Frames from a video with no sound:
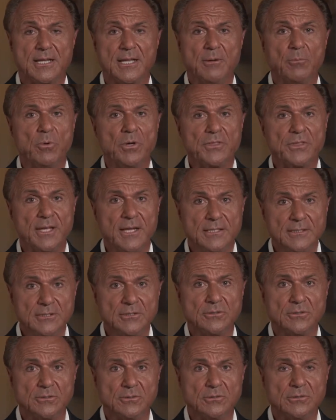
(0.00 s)
and what they
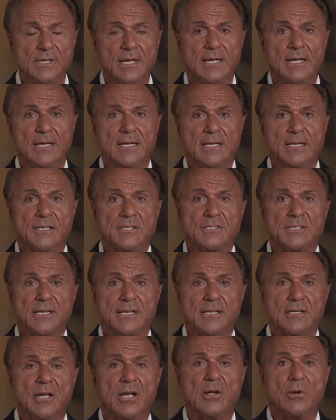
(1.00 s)
do is
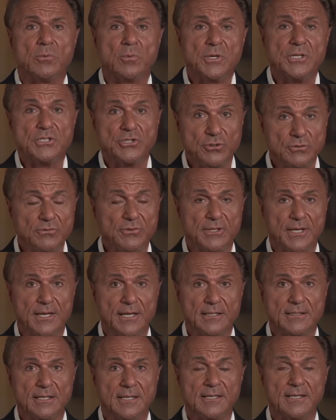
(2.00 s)
they
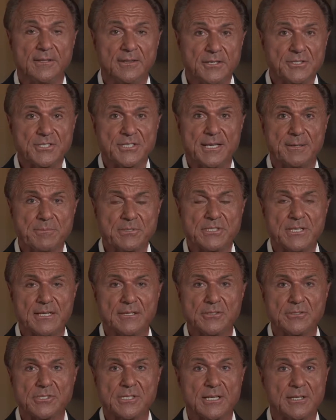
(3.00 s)
rejuvenate the stem
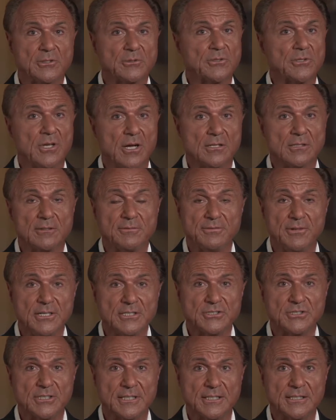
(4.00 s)
cells that are no longer
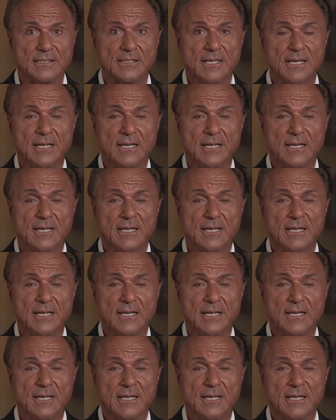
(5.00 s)
functioning.